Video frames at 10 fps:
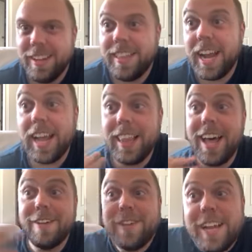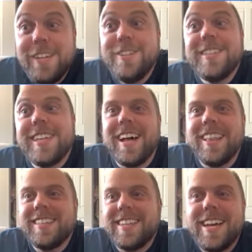That I love. I use it all
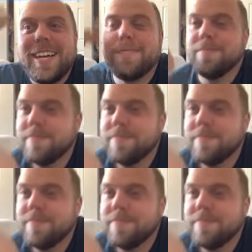the time.